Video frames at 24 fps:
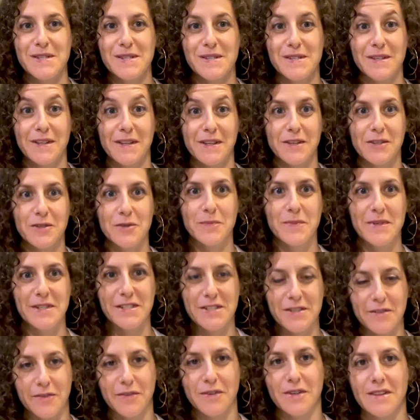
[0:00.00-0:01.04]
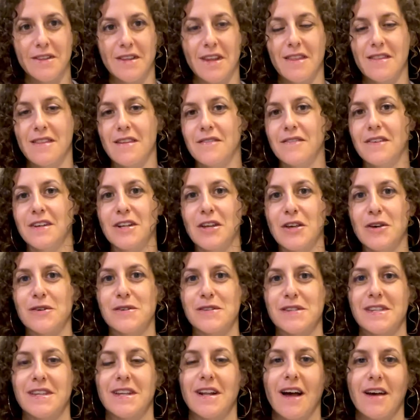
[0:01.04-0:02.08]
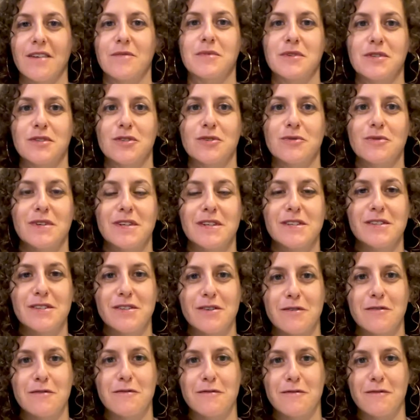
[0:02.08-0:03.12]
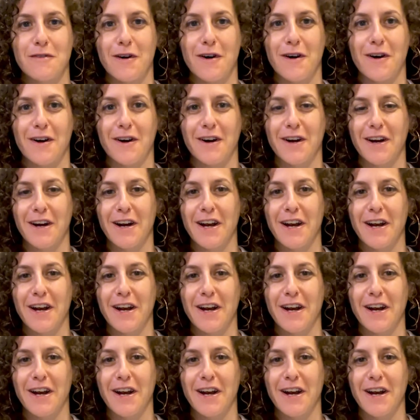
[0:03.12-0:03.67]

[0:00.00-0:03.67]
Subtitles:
is a little bit different than the videos that I've been doing so far.